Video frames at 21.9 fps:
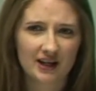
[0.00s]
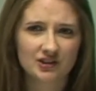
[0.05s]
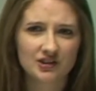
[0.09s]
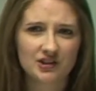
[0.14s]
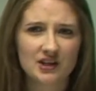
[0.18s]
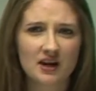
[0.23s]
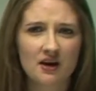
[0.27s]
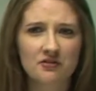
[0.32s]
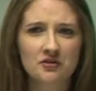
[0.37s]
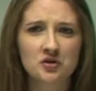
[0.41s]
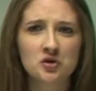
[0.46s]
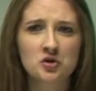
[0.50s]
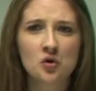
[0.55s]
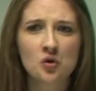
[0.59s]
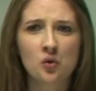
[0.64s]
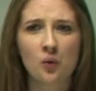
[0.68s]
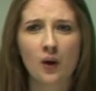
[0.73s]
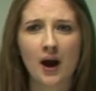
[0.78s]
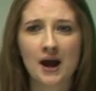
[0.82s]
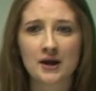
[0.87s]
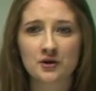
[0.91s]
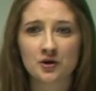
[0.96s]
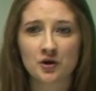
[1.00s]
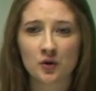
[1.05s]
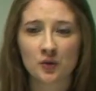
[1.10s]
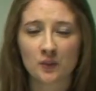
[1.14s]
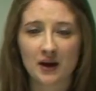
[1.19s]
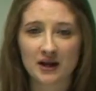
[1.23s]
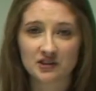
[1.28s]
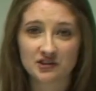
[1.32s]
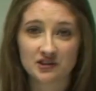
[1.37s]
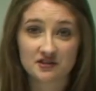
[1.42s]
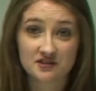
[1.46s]
and she doesn't quite know
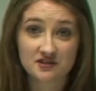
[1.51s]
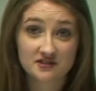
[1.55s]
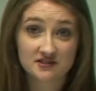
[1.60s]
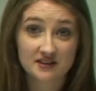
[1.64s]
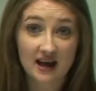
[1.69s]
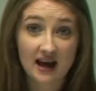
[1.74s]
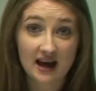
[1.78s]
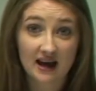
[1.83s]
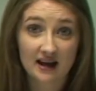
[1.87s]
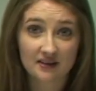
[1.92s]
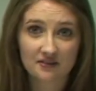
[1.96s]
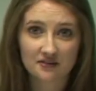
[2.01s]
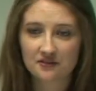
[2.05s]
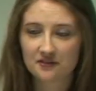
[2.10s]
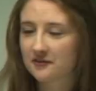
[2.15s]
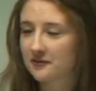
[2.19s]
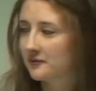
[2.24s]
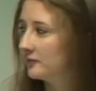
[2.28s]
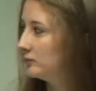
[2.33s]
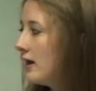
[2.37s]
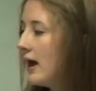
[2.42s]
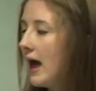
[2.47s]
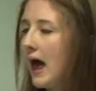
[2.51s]
where she stands.